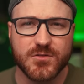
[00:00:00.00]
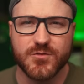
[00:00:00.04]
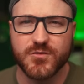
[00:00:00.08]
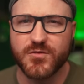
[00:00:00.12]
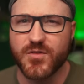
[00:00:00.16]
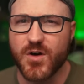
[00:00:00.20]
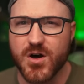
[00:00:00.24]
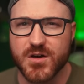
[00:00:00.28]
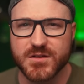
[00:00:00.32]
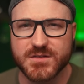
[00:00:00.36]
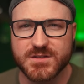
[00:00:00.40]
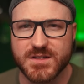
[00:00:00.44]

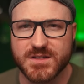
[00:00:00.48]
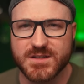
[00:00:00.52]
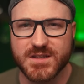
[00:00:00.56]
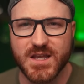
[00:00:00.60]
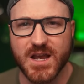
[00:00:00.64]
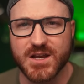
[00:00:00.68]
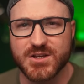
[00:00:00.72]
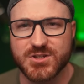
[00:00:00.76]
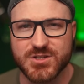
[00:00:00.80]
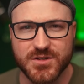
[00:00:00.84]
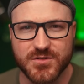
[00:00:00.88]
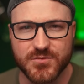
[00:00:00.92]
false
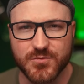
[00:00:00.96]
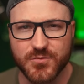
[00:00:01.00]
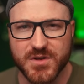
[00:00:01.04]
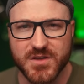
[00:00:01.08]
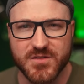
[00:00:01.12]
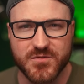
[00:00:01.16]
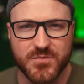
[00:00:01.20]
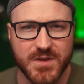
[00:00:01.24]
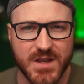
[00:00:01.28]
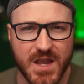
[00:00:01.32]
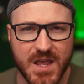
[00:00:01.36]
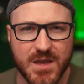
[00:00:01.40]
detection
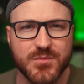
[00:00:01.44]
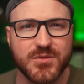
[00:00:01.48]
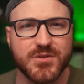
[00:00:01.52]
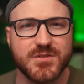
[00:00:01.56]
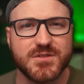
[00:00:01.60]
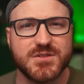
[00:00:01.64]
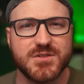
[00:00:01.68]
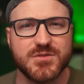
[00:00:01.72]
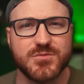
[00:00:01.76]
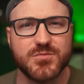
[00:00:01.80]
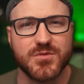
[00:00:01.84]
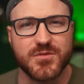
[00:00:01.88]
we've been able
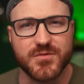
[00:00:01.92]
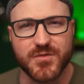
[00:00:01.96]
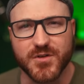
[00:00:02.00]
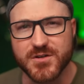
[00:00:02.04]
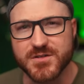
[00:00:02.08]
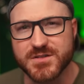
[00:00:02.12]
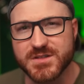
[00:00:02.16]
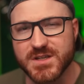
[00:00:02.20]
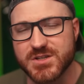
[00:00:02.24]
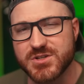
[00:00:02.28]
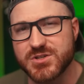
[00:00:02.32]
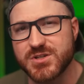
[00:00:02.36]
to
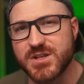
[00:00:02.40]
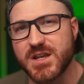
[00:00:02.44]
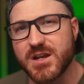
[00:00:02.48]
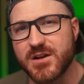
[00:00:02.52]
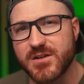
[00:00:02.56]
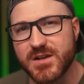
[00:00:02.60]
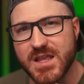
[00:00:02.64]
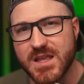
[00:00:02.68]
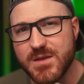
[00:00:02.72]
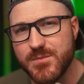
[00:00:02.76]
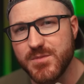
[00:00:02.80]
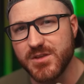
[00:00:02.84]
reverse
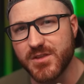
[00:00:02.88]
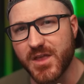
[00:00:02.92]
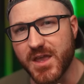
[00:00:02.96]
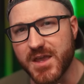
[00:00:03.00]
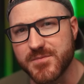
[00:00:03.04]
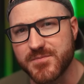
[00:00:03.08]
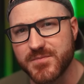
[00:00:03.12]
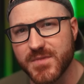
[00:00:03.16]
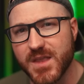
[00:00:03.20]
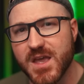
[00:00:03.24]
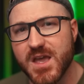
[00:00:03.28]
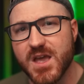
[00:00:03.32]
engineer and emulate.